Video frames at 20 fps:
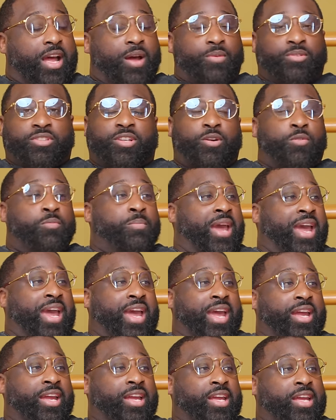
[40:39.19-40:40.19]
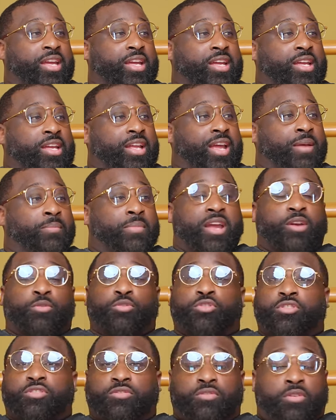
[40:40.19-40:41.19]
I was so mad. That man
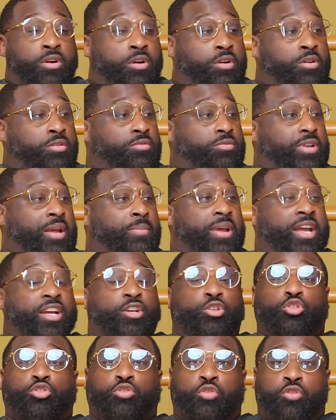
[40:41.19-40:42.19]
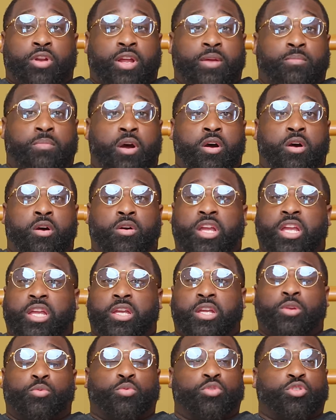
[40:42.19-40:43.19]
was strong. That man could score that ball.
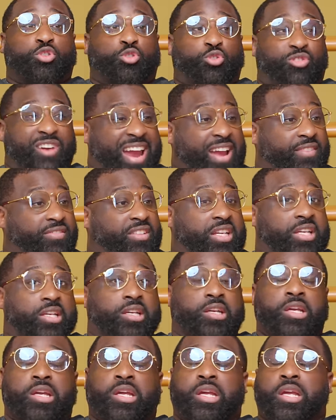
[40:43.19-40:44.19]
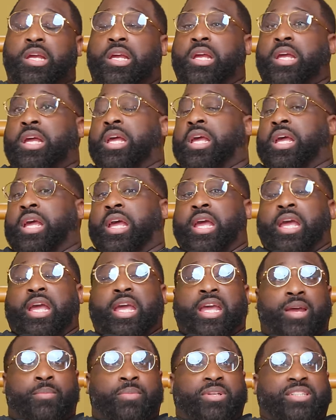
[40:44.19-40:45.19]
He was crafty.
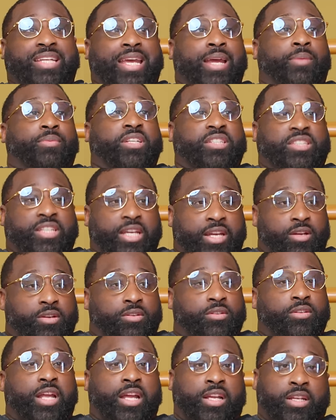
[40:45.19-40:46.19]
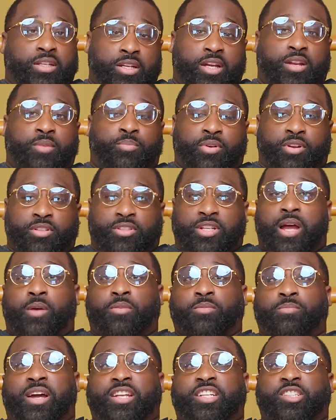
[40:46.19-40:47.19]
Him and Sam Cassell, another person I
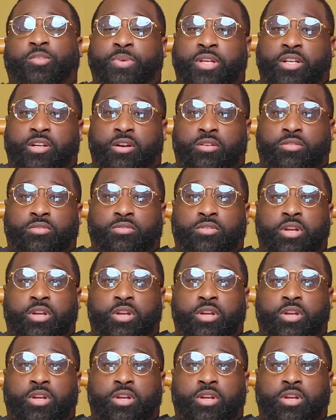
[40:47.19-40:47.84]
was about to speak on.